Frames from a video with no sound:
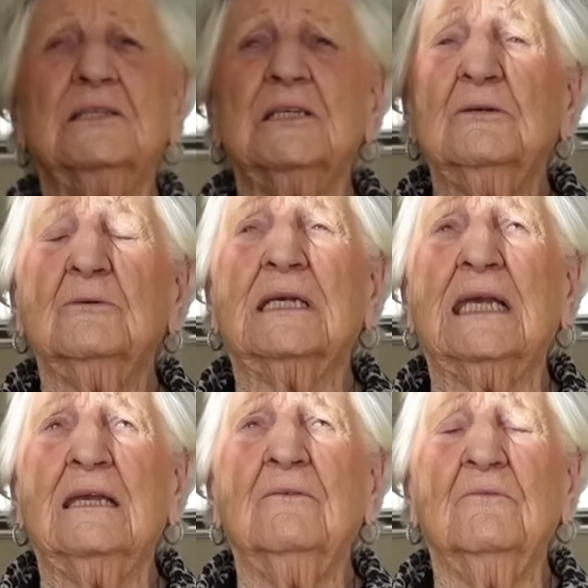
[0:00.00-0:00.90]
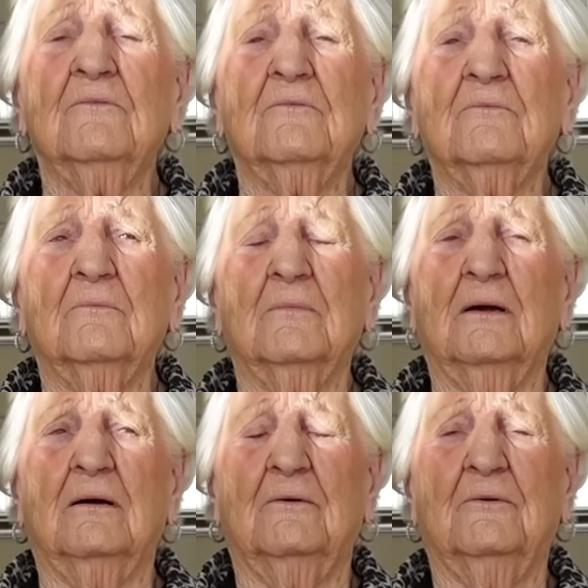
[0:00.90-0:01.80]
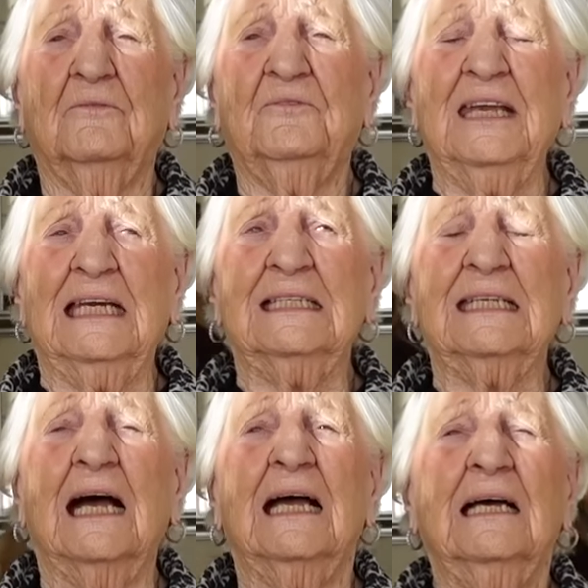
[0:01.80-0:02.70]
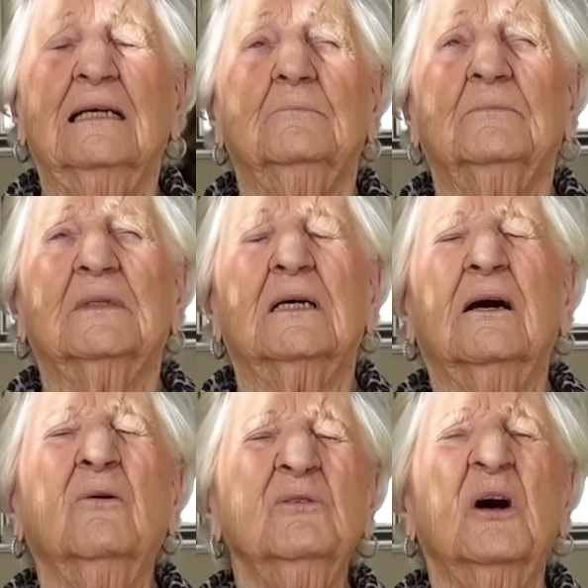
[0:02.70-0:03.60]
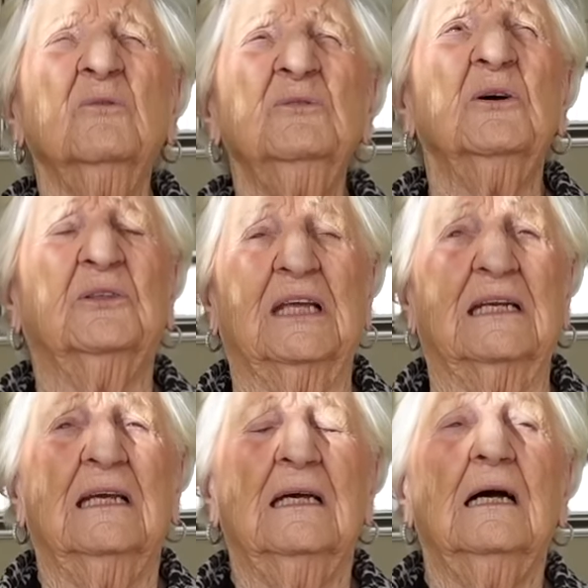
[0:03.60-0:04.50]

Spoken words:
do you keep feeling down? Oh, nothing.